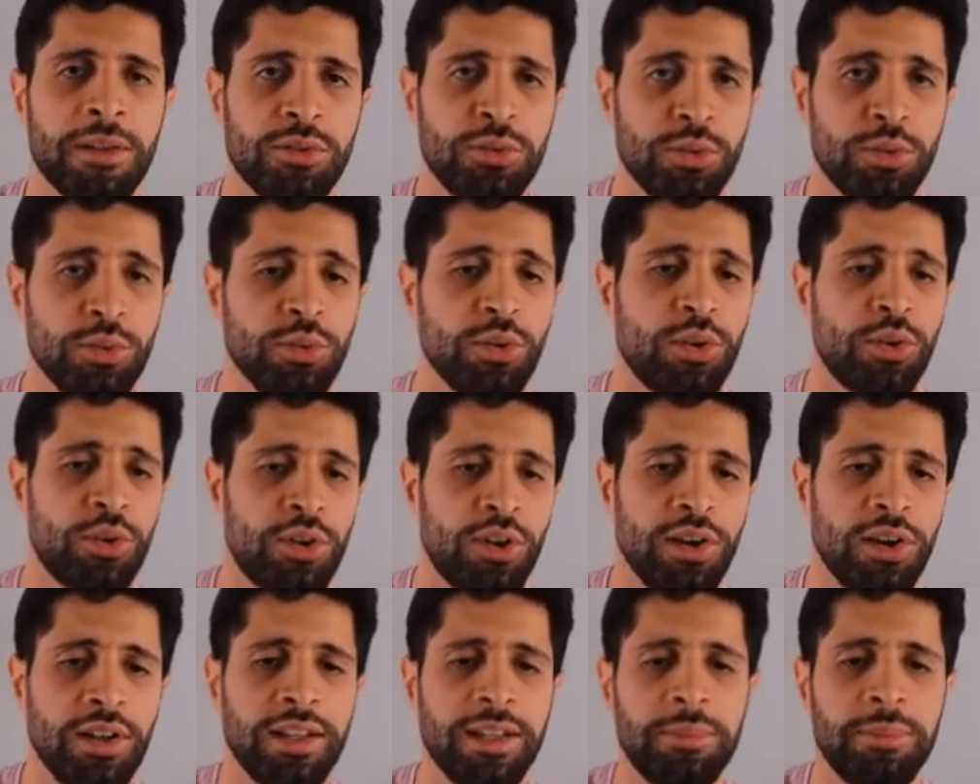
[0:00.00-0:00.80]
too
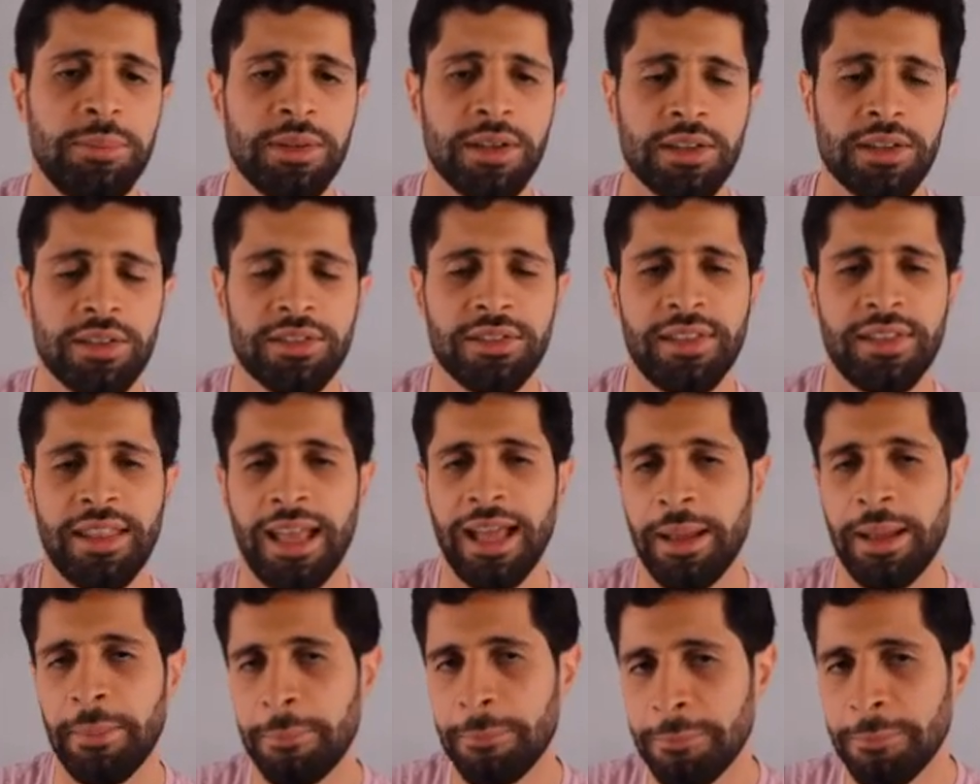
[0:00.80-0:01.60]
early, because
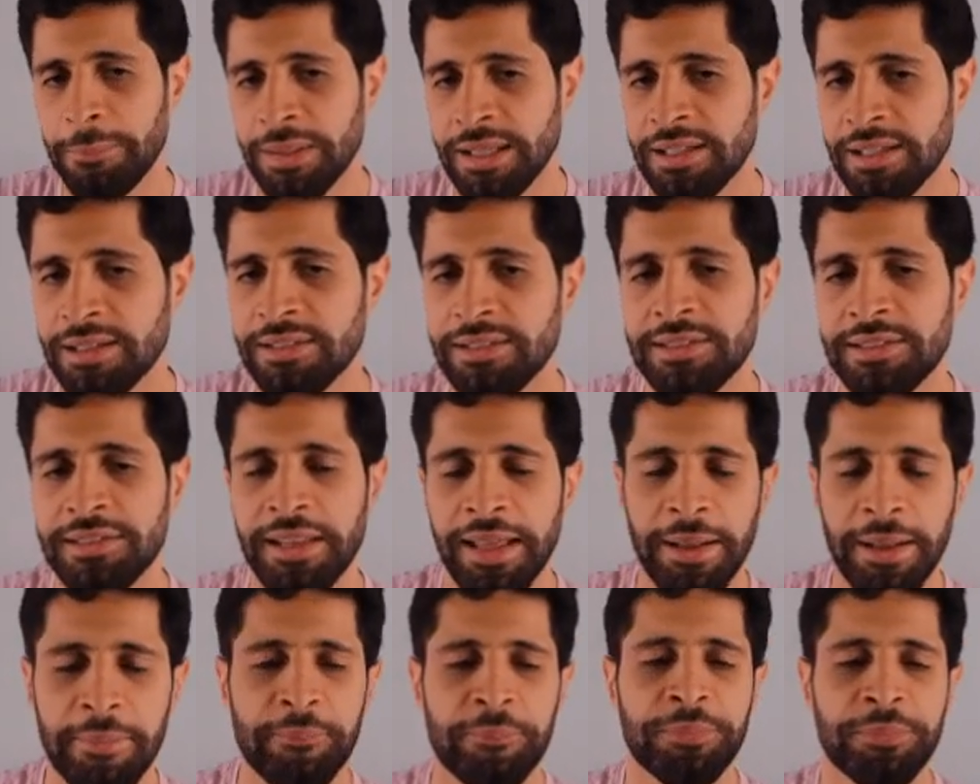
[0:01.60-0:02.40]
that means
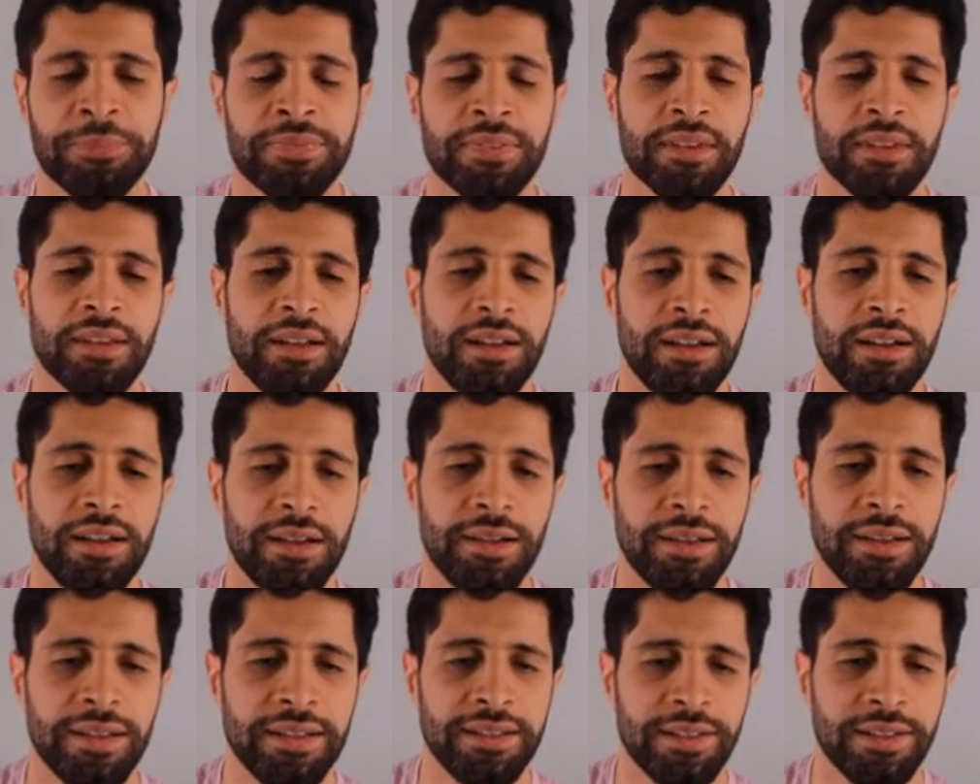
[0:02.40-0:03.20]
that
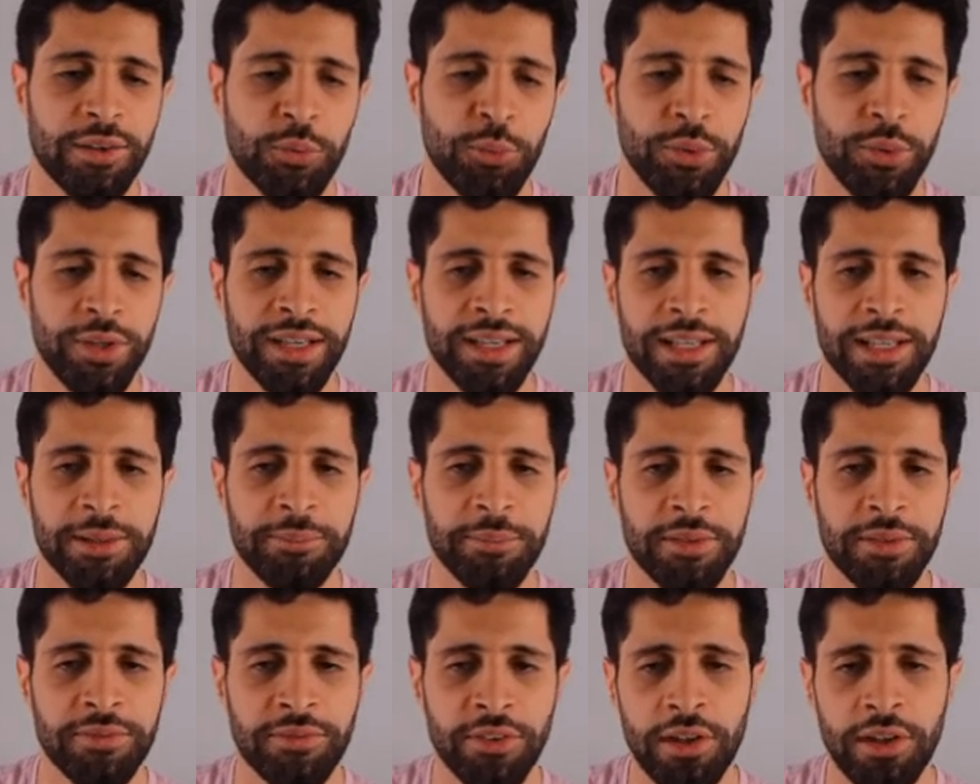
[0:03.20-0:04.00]
the queen
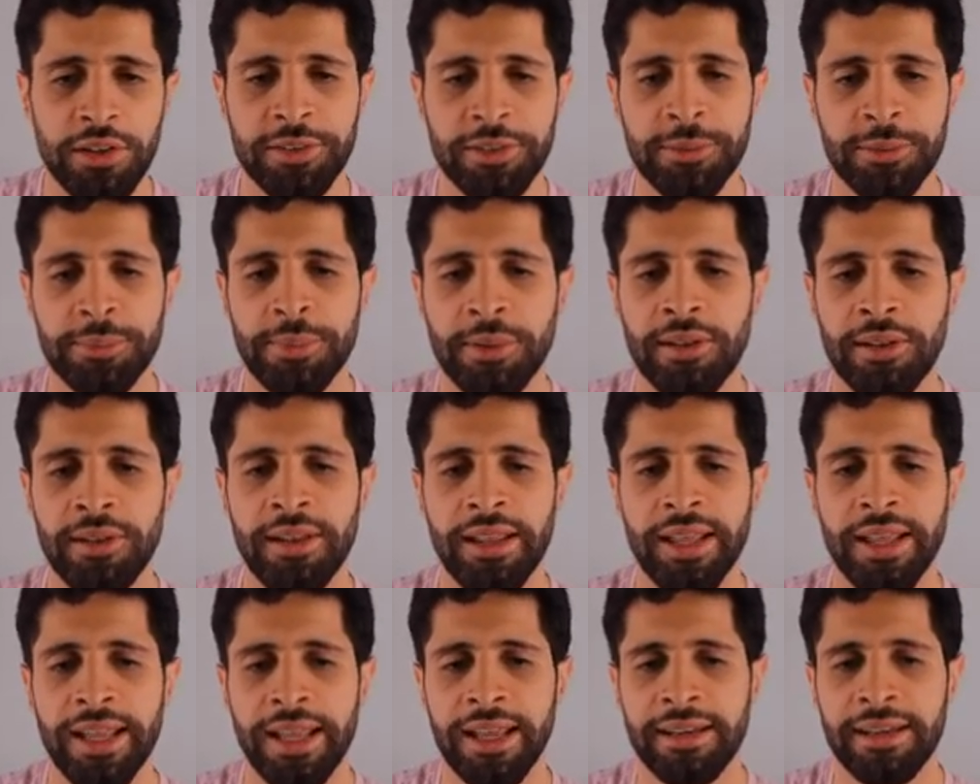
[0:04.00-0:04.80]
can be vulnerable
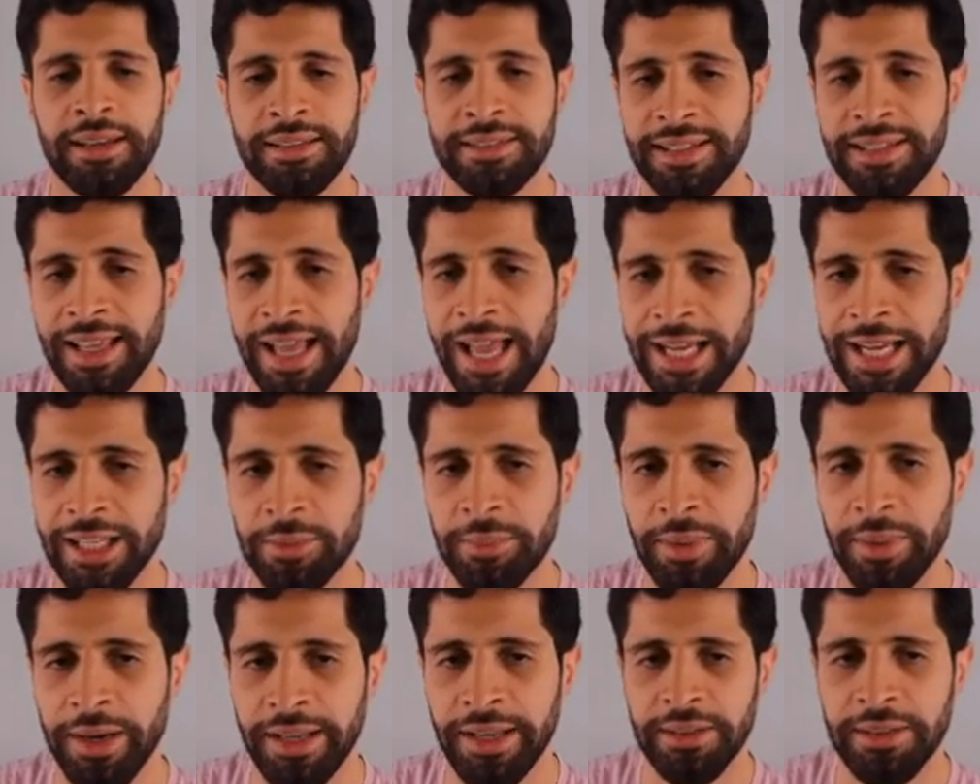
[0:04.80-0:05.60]
and attacked
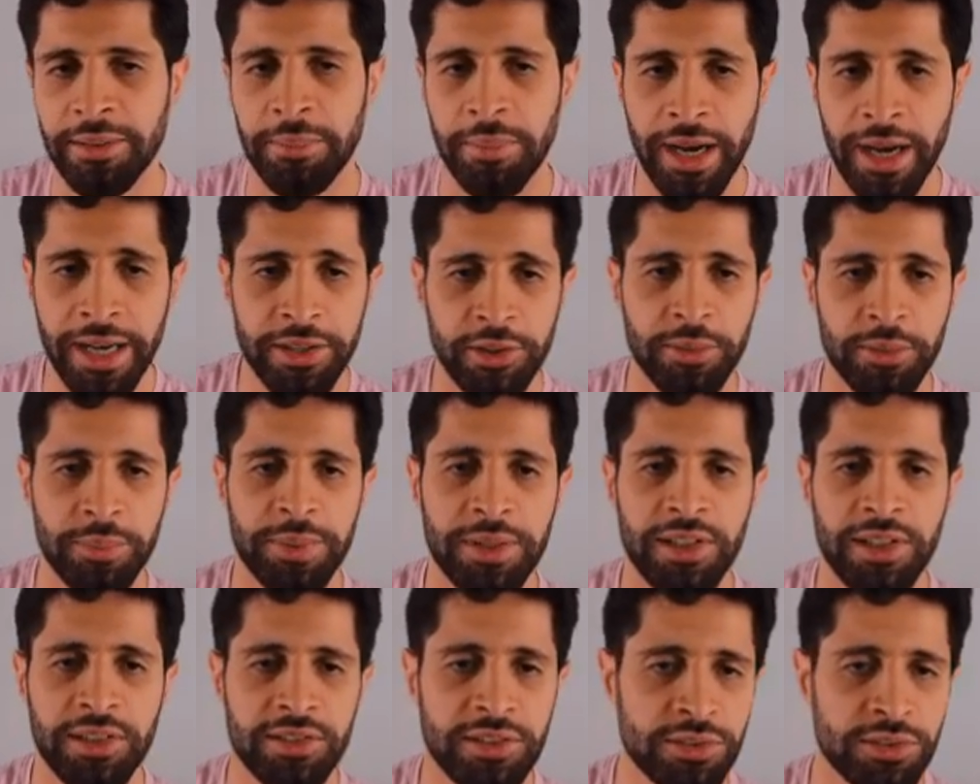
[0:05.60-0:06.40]
by the minor
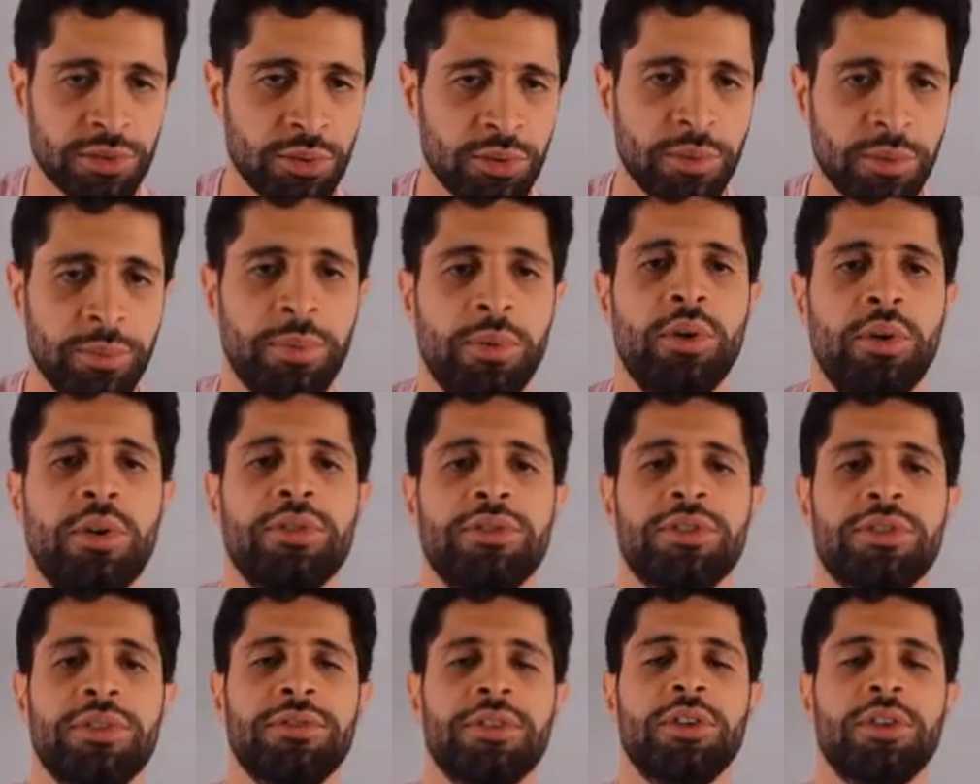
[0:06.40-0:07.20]
pieces or the
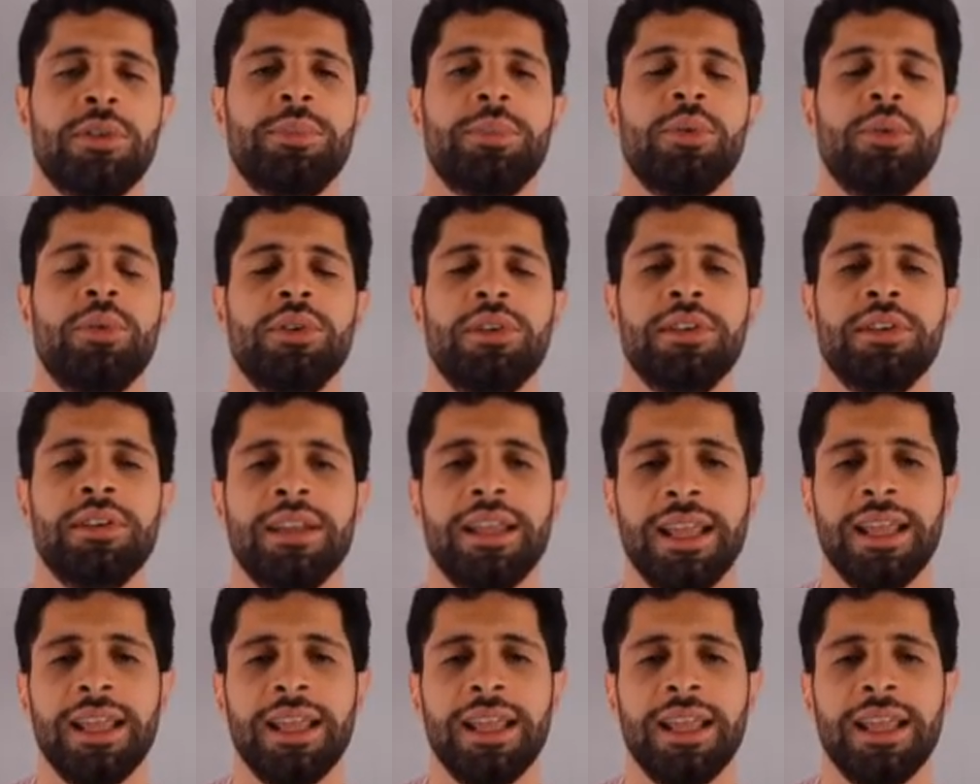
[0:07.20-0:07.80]
pawns of your opponent,